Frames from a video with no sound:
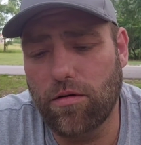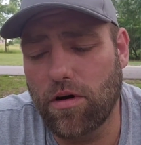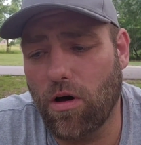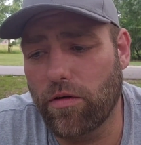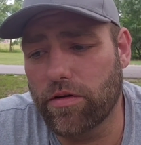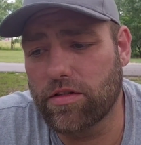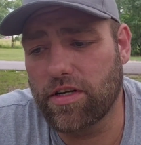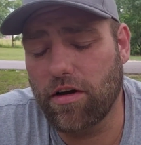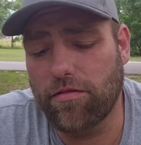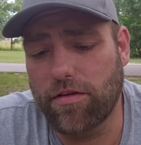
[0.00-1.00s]
all their
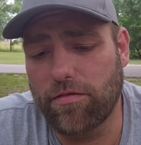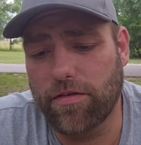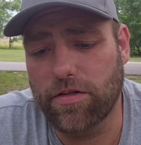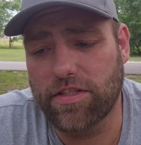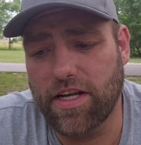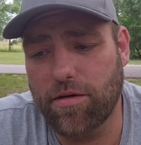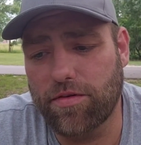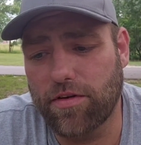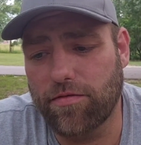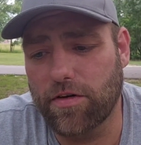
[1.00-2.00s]
stuff, their first
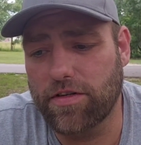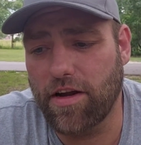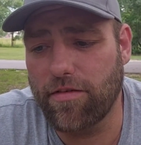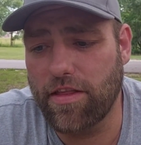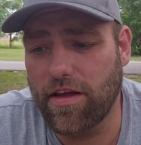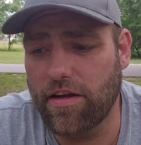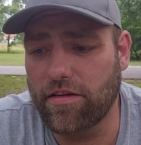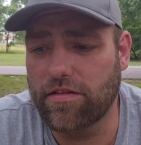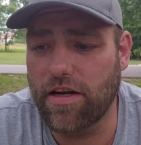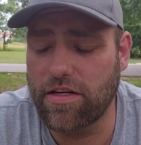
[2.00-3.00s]
steps, their first
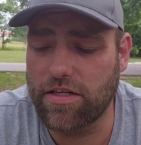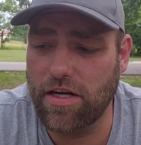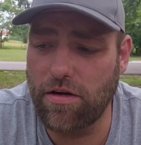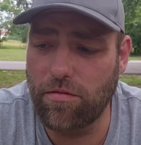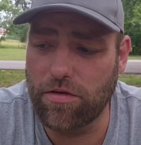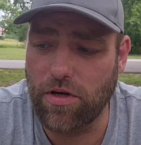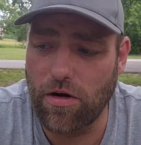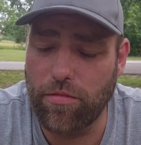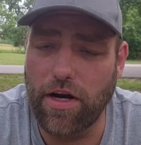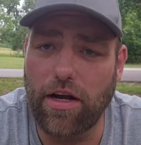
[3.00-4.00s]
everythings, and it was
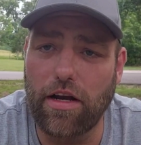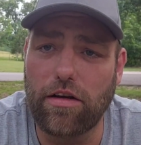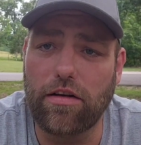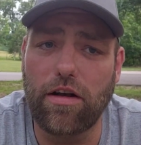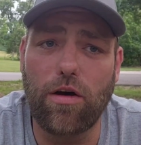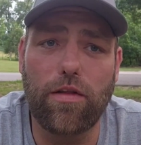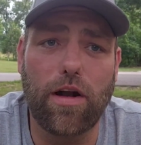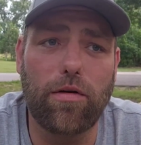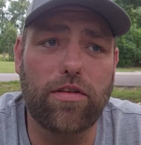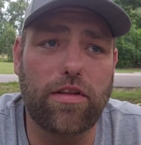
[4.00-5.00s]
heartbreaking to know that
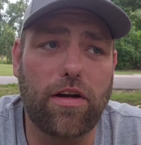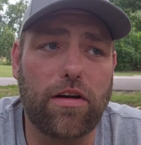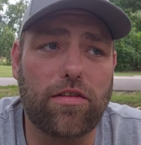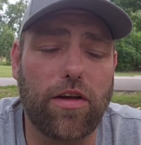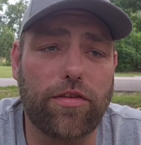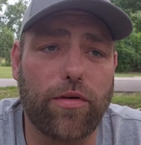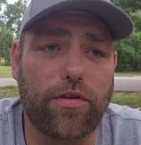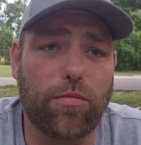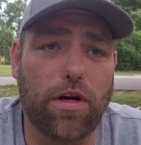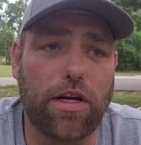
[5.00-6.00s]
I wasn't there because I was
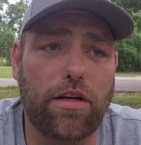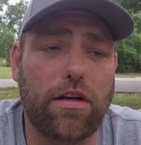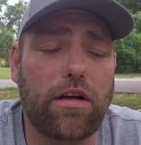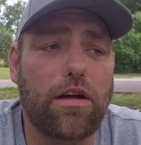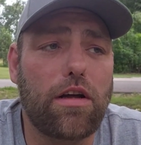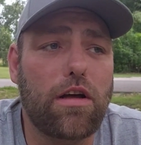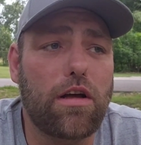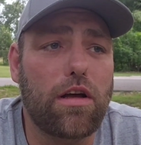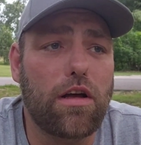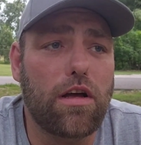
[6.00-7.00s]
always working.
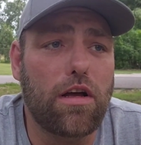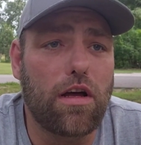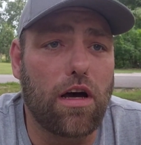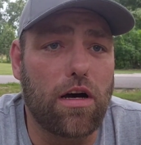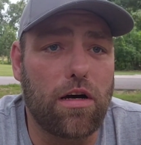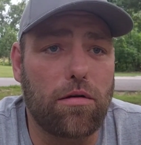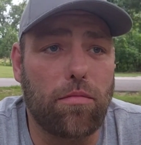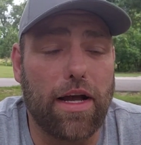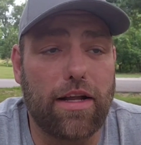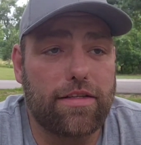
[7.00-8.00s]

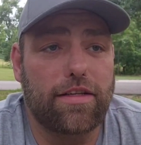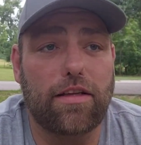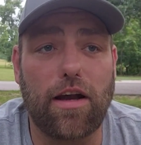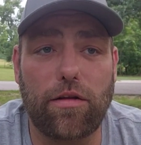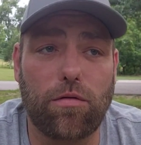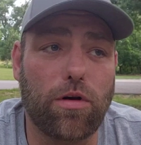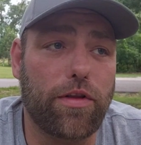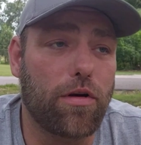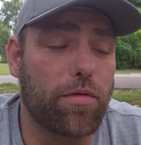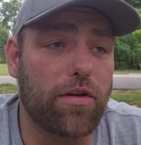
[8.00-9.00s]
I got to see a lot of the world
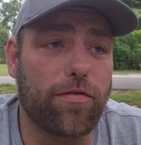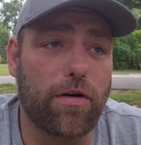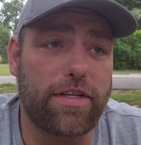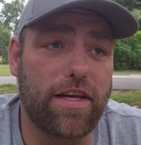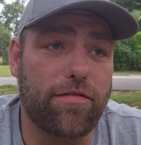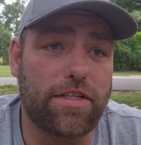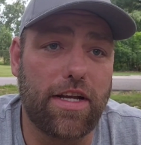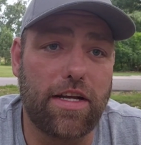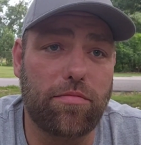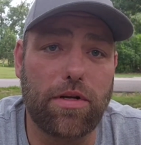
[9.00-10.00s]
though, been to 47
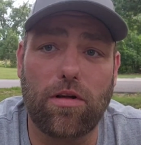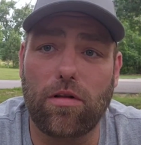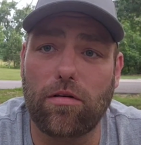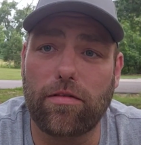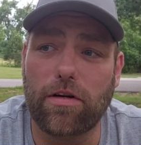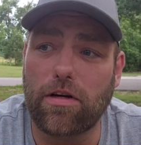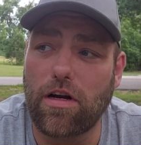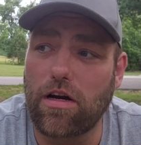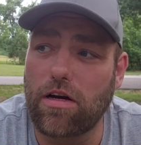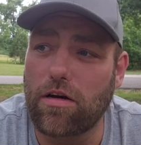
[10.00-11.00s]
states, been all over,
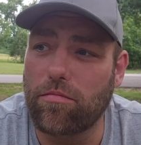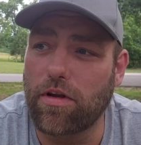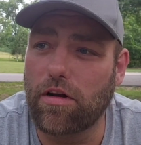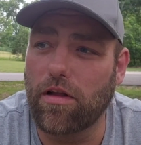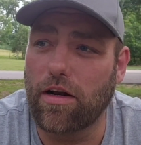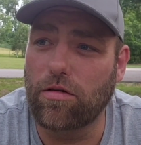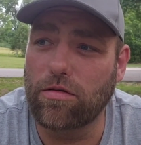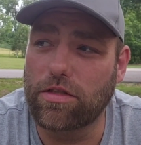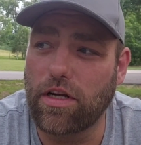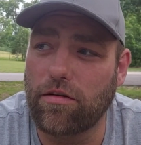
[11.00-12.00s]
done a lot of
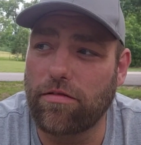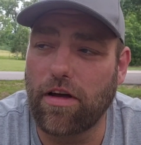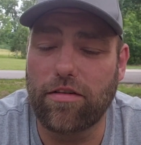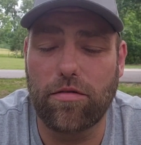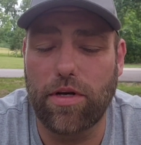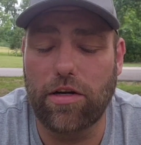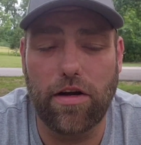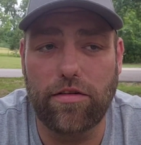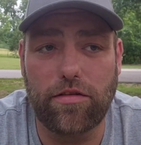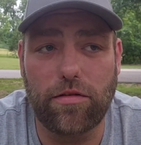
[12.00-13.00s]
cool stuff, got so many
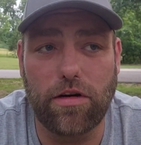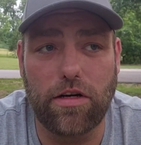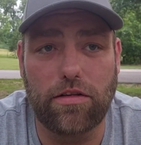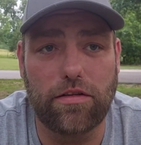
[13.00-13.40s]
crazy stories,